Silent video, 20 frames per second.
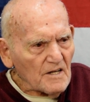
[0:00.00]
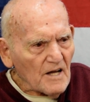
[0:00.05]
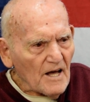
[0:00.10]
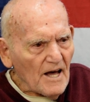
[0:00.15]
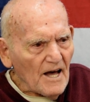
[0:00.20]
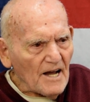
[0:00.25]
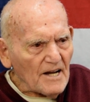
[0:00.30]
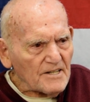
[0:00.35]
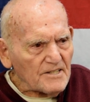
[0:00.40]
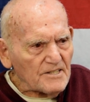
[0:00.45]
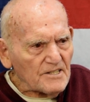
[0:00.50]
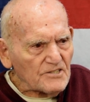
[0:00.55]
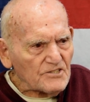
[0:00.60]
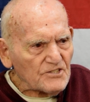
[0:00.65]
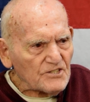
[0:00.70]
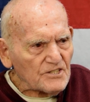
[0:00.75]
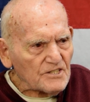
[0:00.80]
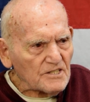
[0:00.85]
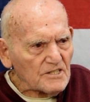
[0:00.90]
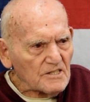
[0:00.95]

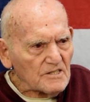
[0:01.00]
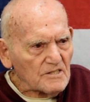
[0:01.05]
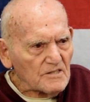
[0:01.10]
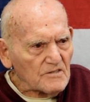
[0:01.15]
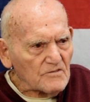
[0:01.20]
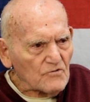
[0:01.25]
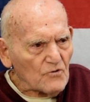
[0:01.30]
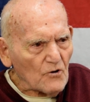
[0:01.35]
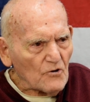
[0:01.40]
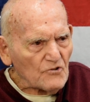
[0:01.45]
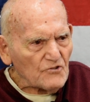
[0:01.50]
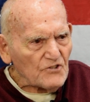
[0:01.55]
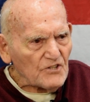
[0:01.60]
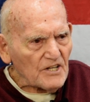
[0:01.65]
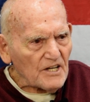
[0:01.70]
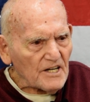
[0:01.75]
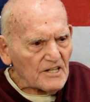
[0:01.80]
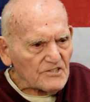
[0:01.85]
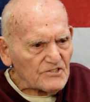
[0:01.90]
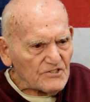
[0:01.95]
Agnes
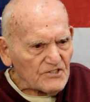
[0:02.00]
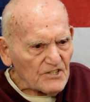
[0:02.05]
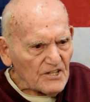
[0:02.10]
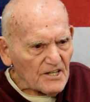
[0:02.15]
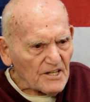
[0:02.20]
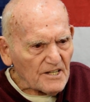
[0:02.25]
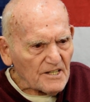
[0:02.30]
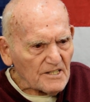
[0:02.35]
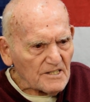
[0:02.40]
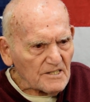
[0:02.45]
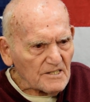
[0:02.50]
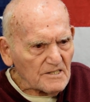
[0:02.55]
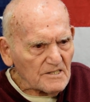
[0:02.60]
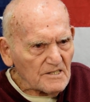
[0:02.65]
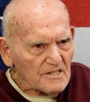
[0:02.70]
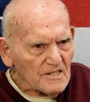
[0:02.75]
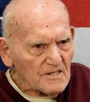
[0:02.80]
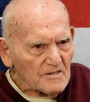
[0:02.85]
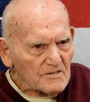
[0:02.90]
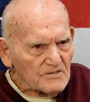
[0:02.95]
Rosalie got sick,
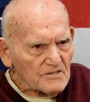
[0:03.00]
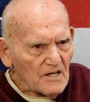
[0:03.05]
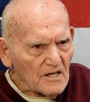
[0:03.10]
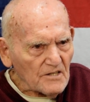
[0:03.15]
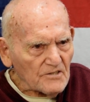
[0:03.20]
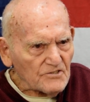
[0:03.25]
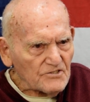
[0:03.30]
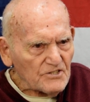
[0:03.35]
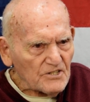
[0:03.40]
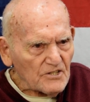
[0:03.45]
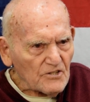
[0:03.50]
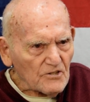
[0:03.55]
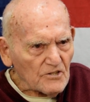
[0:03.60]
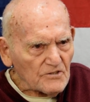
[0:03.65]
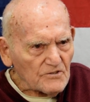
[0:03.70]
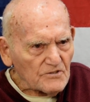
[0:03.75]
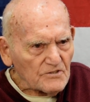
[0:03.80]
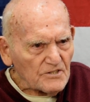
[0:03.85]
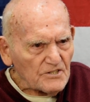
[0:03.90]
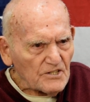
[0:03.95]
and she
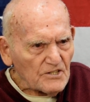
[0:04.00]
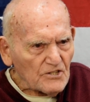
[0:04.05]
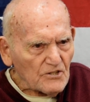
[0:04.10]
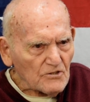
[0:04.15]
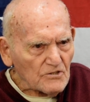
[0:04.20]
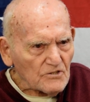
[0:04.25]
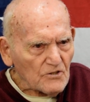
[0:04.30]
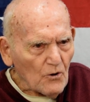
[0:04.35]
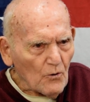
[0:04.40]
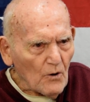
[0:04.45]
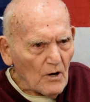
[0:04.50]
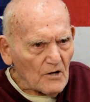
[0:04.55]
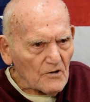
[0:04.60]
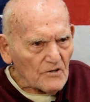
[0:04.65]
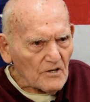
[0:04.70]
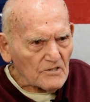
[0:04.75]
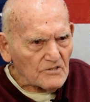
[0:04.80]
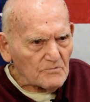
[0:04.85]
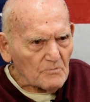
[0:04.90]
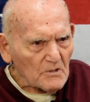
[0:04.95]
couldn't go
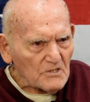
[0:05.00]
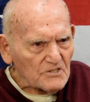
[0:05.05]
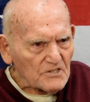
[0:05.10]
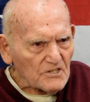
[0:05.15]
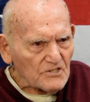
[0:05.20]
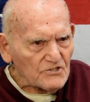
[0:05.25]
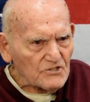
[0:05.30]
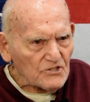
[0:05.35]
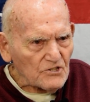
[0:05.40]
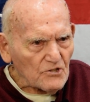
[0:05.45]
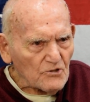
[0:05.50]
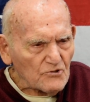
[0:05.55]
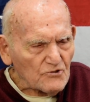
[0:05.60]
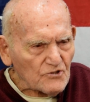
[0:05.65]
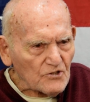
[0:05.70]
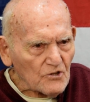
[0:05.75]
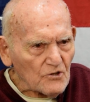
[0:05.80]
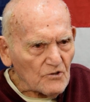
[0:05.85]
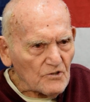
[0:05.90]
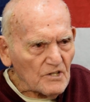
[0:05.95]
out as much as she used
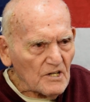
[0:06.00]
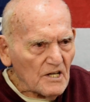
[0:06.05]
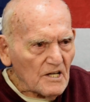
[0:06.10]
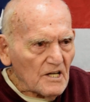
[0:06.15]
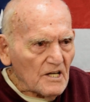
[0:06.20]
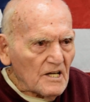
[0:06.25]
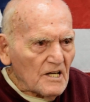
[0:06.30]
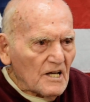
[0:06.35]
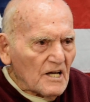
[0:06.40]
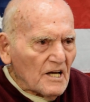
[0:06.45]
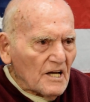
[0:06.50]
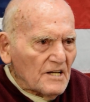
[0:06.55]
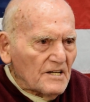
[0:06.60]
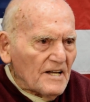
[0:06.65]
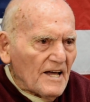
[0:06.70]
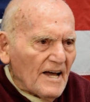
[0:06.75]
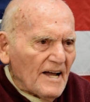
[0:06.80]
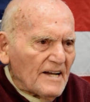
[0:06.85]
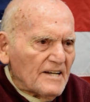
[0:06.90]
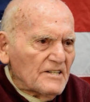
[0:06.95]
to go. And
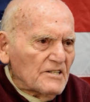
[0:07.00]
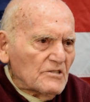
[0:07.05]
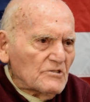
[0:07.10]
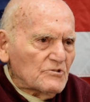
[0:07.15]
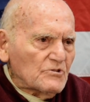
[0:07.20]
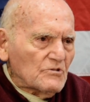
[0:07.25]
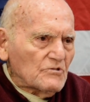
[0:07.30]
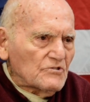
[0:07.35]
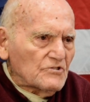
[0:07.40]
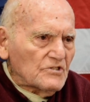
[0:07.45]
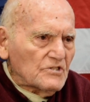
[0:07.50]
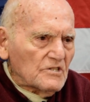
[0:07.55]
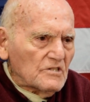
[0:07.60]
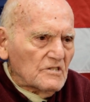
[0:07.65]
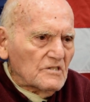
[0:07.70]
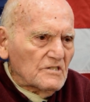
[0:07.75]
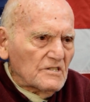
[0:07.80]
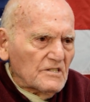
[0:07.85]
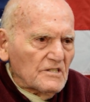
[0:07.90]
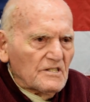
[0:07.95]
Agnes was,
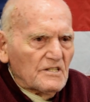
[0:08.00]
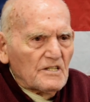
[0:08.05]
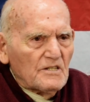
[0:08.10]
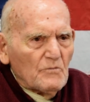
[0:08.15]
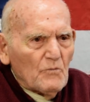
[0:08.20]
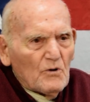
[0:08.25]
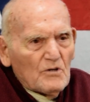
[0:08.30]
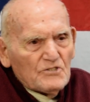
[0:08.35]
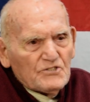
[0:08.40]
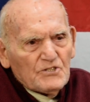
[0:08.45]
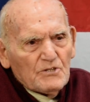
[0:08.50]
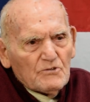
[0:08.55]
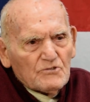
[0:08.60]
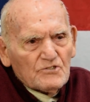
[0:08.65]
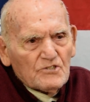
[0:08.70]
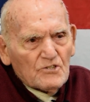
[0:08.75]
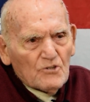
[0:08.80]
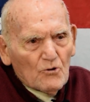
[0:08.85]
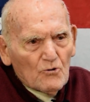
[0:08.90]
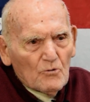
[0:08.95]
she was
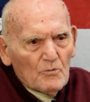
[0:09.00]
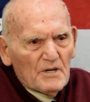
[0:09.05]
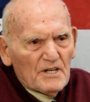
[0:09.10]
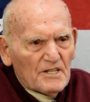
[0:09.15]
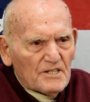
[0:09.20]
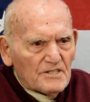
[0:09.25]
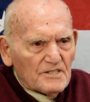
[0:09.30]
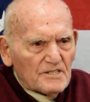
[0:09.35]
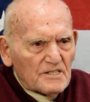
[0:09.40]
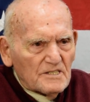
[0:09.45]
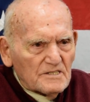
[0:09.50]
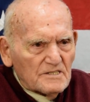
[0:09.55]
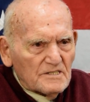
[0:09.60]
an old maid,